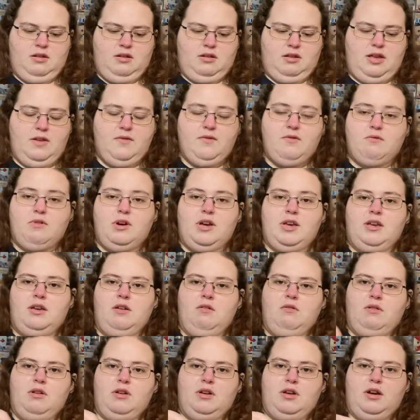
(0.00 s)
giveaway
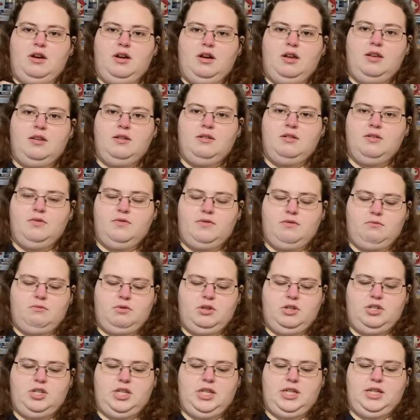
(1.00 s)
going on for
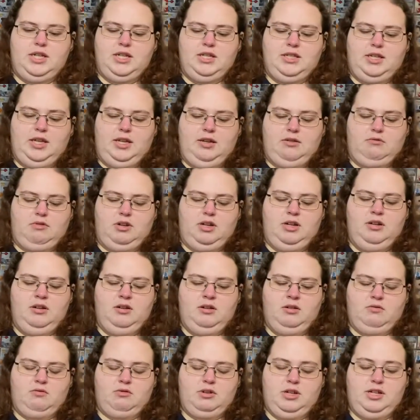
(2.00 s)
when she does hit re
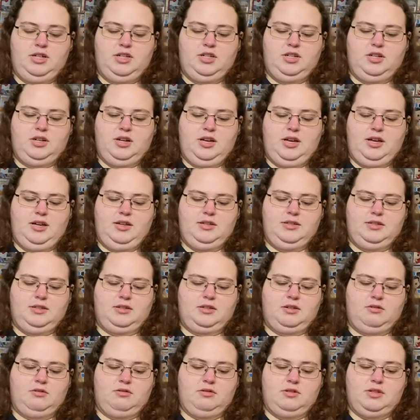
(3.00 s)
reach uh,
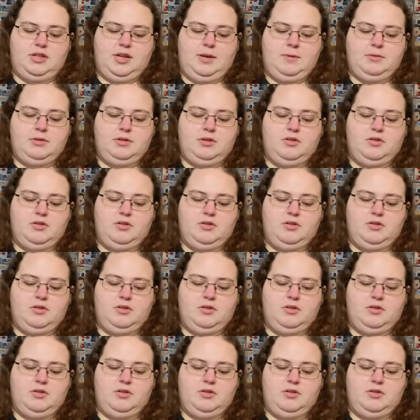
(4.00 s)
600 subs.